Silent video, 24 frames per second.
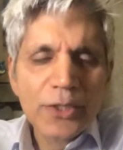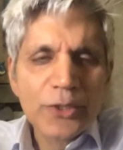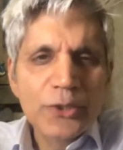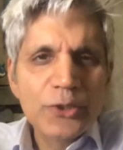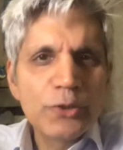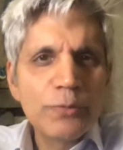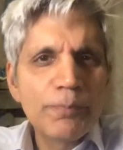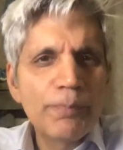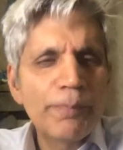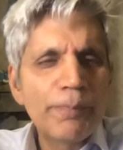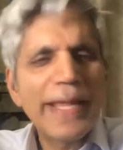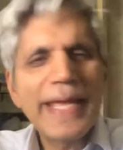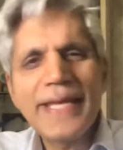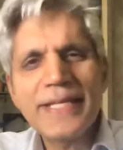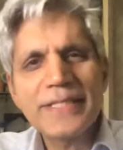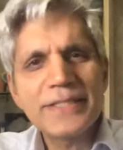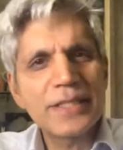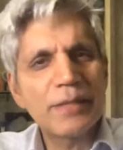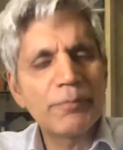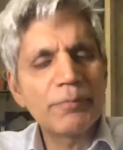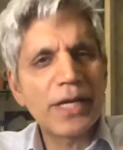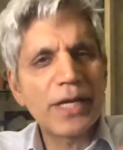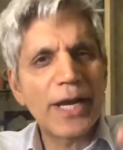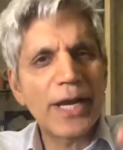to play
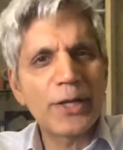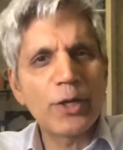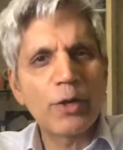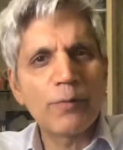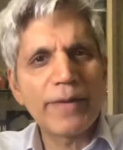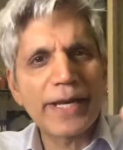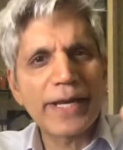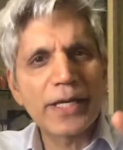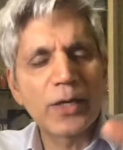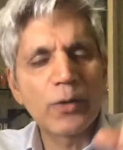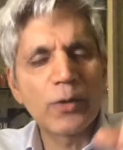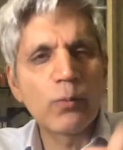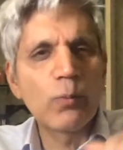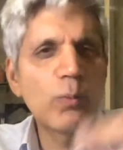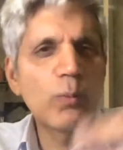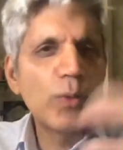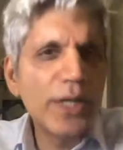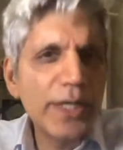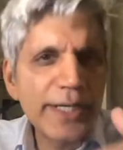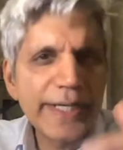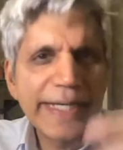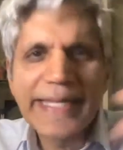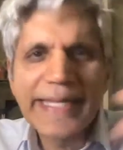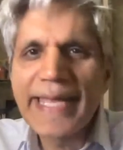some kind of like a
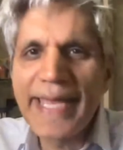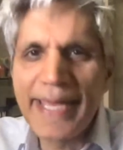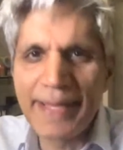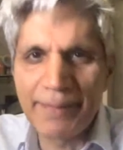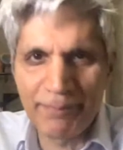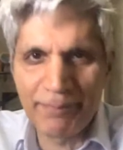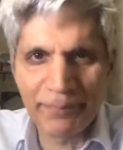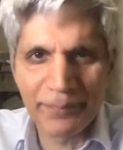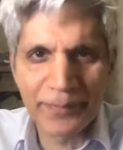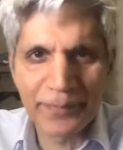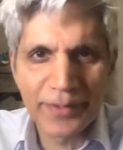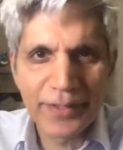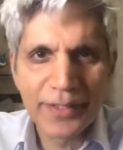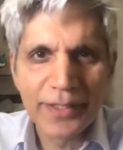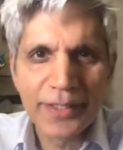word game,